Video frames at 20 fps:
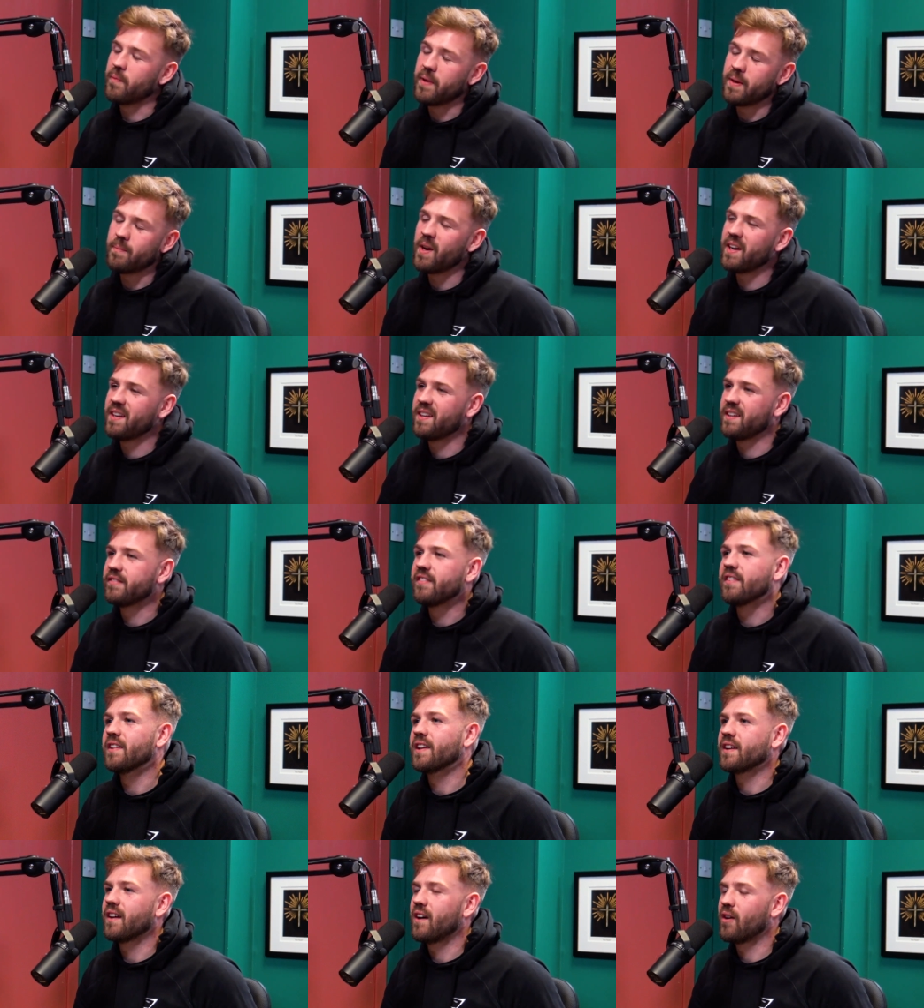You might even
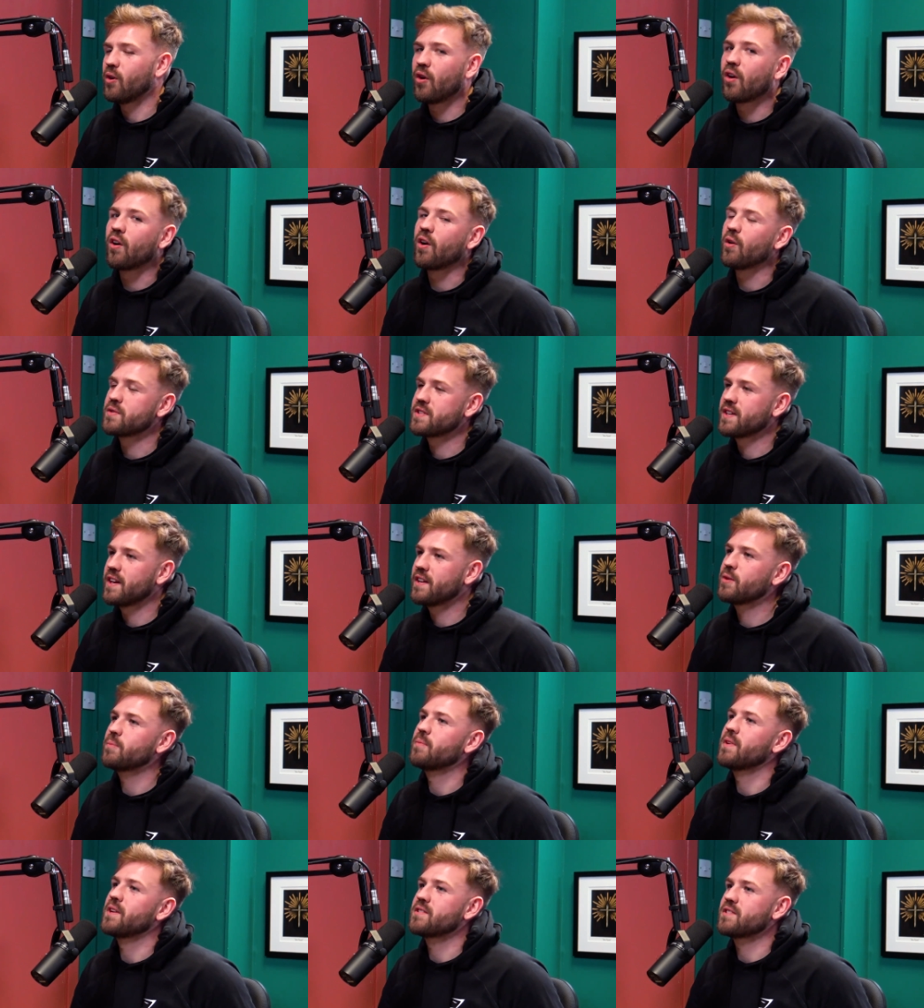like, I'll, or I'll send
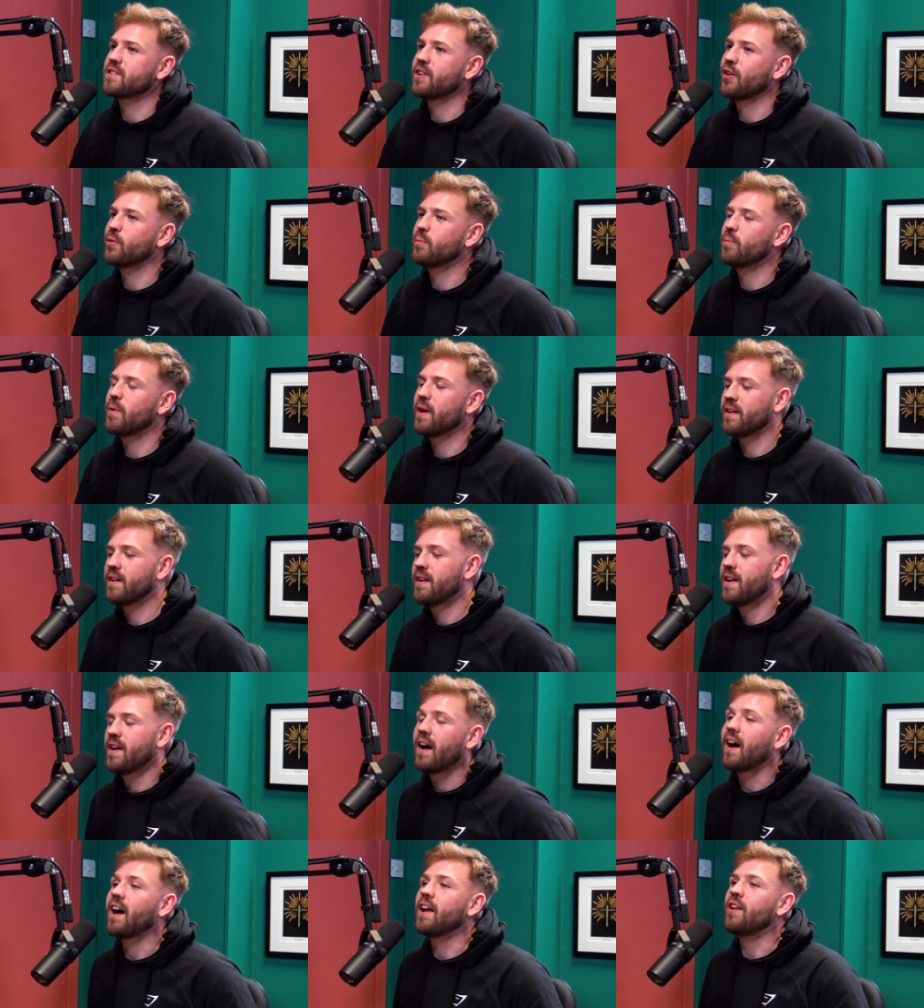him this soundbite.
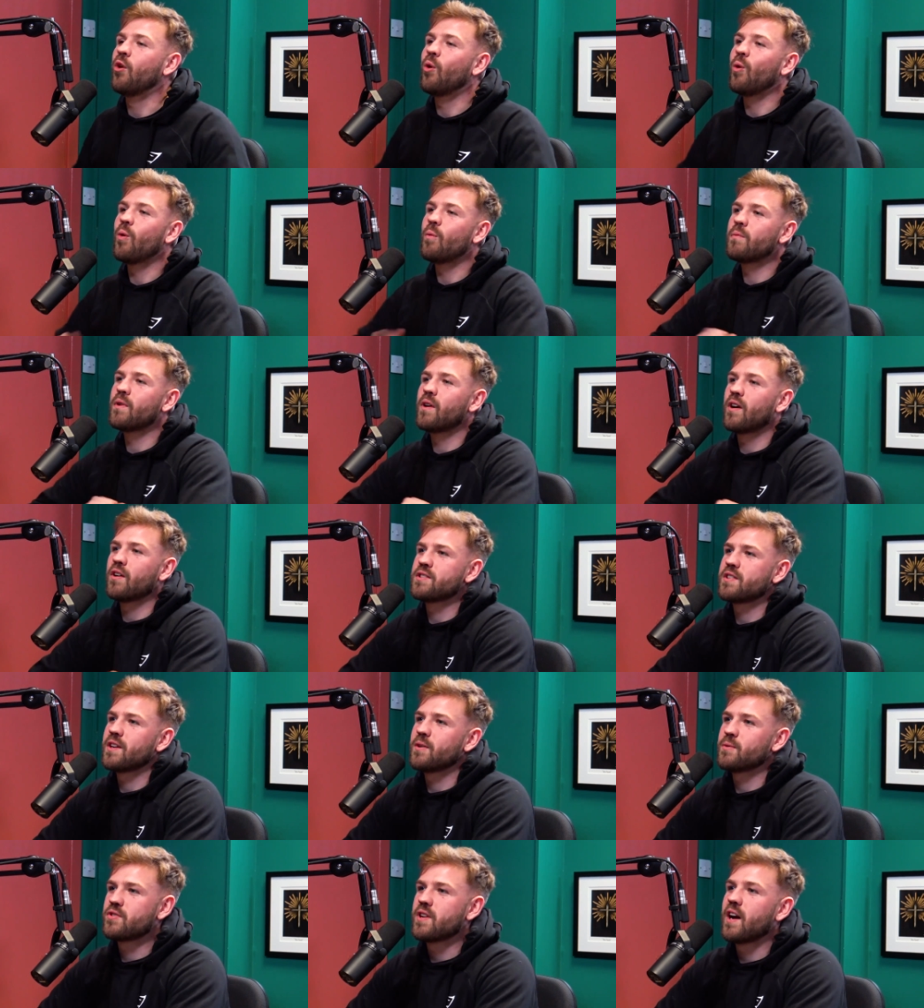I know him because
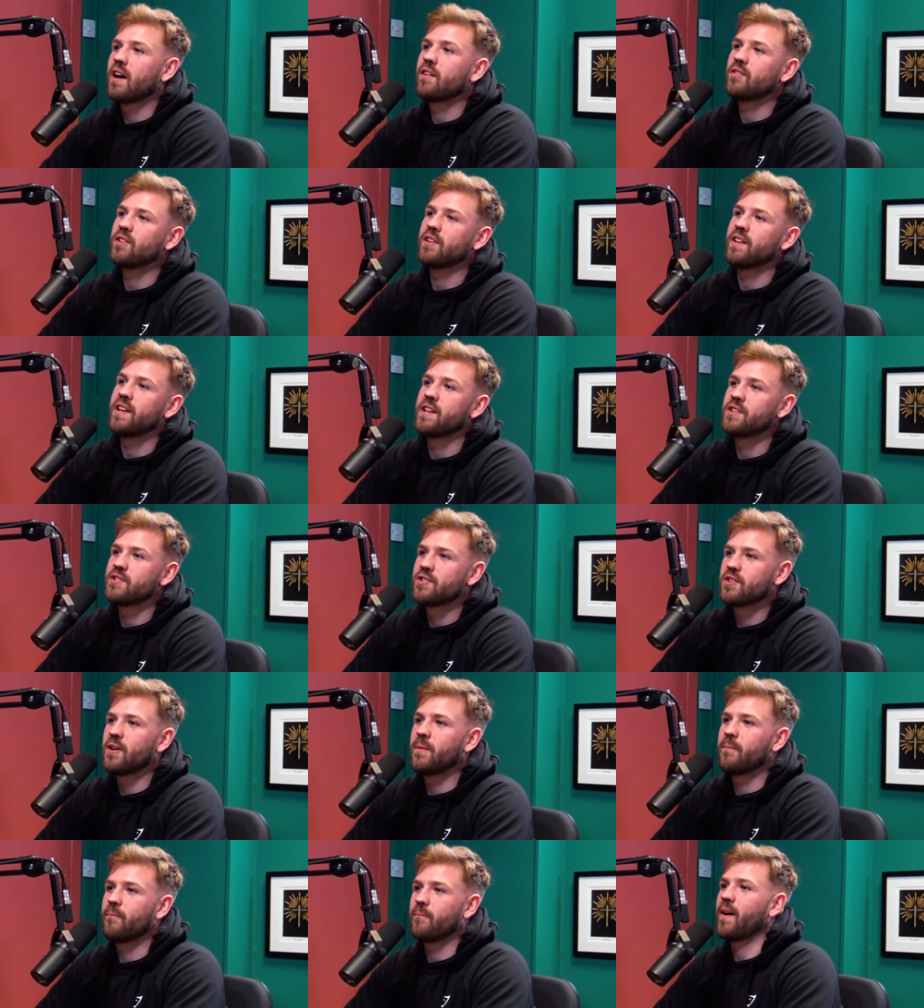I was traveling
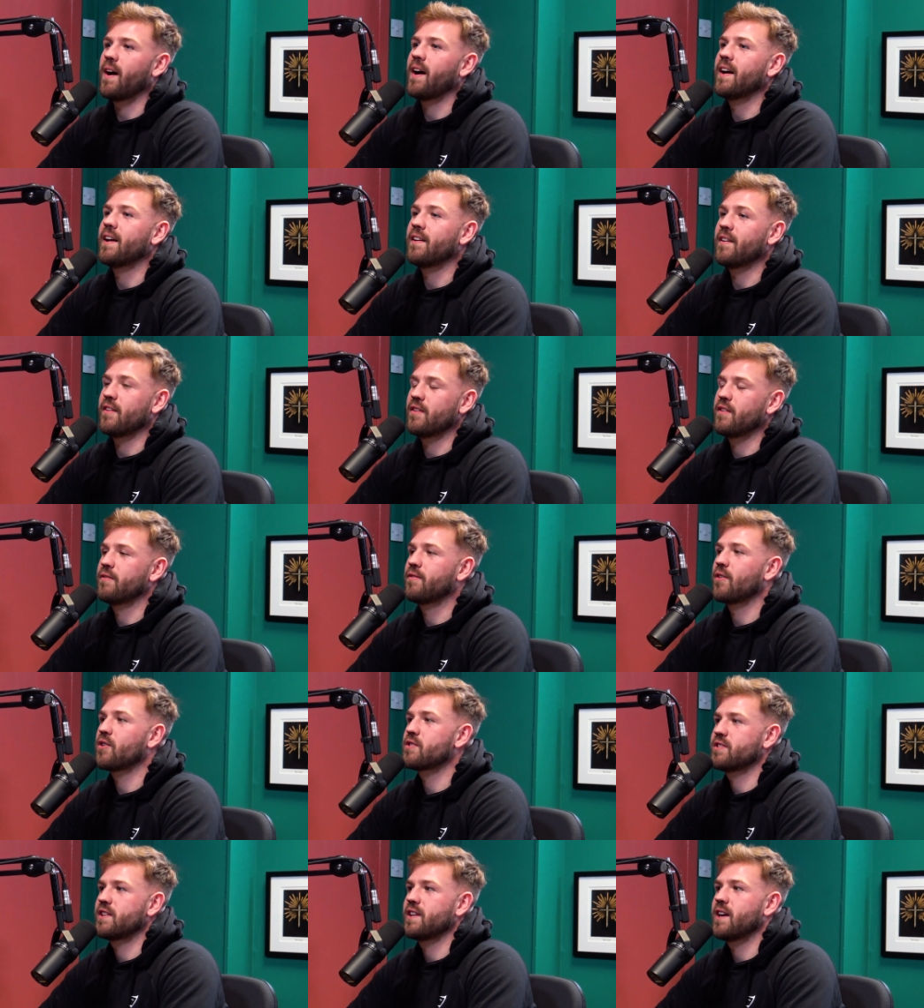Asia, and the
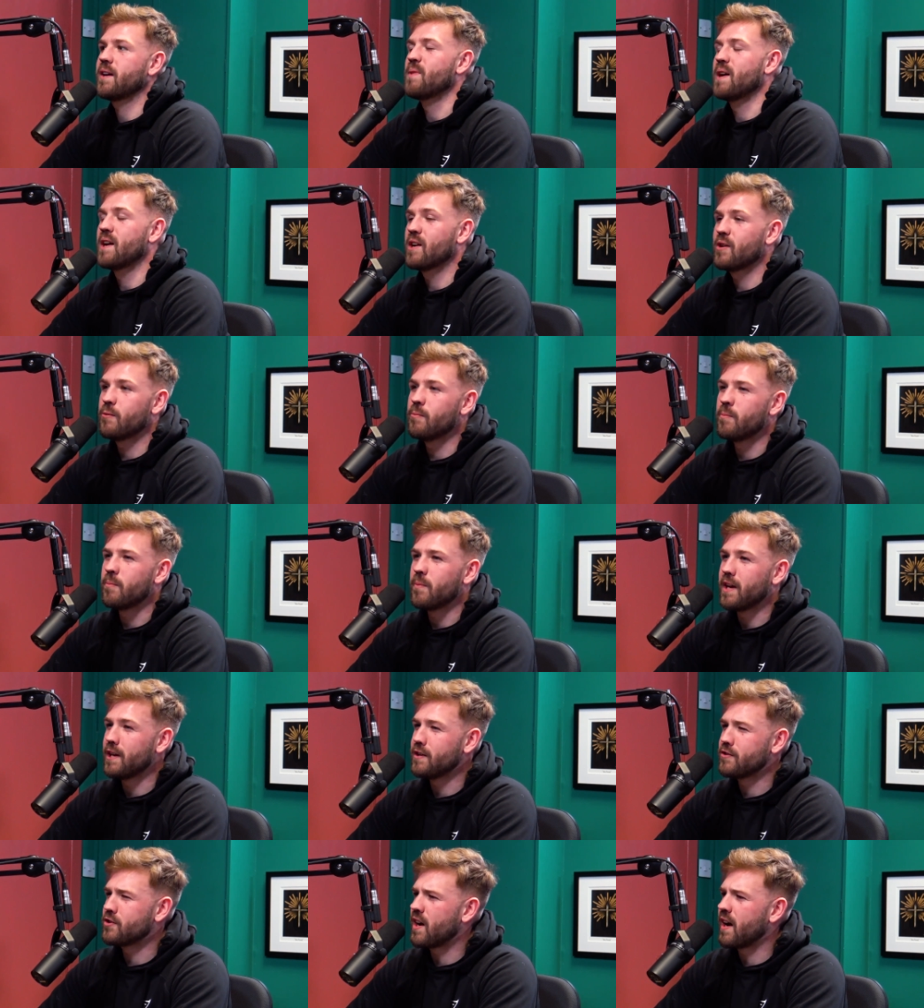first day I met him,
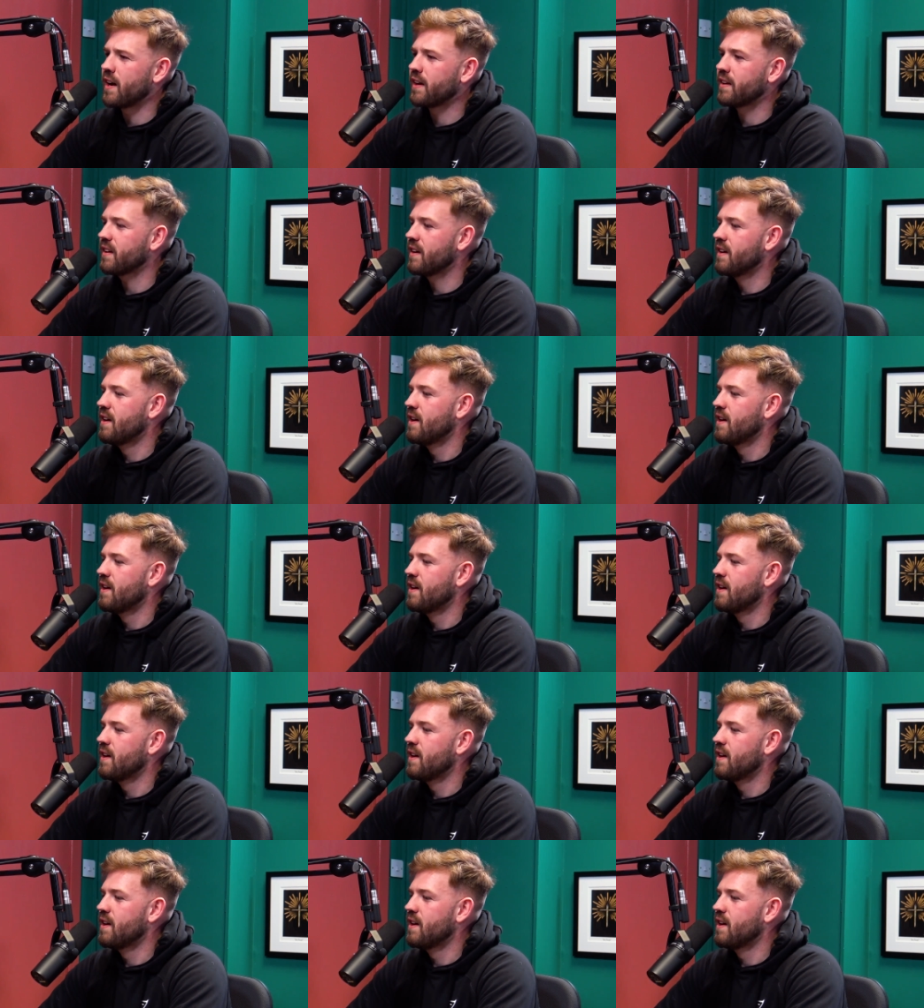he drank.